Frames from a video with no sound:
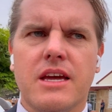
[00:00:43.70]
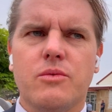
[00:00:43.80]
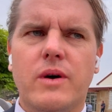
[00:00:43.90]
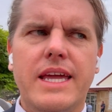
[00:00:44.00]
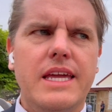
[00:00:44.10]

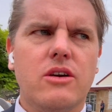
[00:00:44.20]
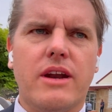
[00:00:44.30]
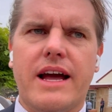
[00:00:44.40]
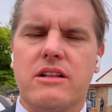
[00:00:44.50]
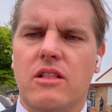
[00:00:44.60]
We
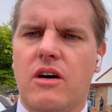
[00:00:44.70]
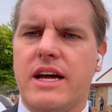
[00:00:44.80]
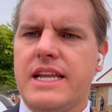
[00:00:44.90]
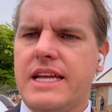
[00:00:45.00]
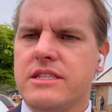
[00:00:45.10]
got our
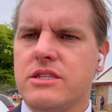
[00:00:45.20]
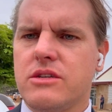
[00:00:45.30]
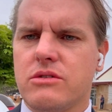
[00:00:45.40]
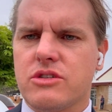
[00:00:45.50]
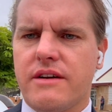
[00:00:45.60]
client in to
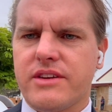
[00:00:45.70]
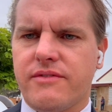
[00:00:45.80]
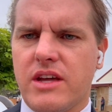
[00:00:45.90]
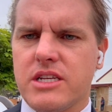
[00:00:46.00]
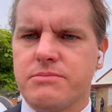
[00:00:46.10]
do a traffic
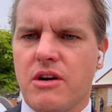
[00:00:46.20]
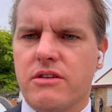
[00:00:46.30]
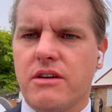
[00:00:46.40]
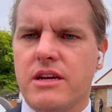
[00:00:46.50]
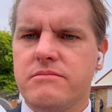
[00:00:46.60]
offenders
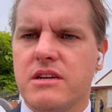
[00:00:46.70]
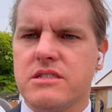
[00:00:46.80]
program,